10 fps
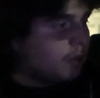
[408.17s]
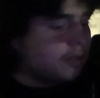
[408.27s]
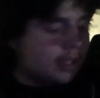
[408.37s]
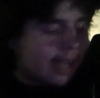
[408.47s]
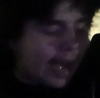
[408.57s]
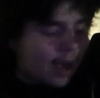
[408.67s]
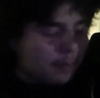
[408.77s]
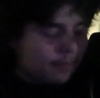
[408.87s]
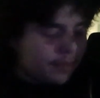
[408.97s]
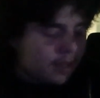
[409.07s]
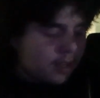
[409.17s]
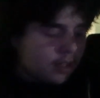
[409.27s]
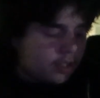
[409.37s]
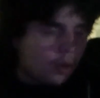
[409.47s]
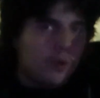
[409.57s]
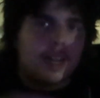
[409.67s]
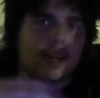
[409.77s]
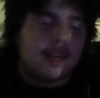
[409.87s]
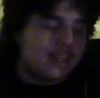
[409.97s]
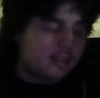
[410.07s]
use this app. So what it
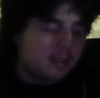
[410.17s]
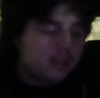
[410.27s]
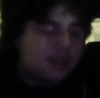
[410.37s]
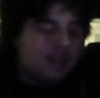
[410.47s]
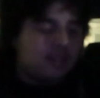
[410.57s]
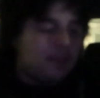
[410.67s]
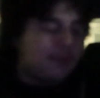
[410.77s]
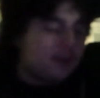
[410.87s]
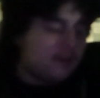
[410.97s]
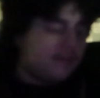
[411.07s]
is is you put your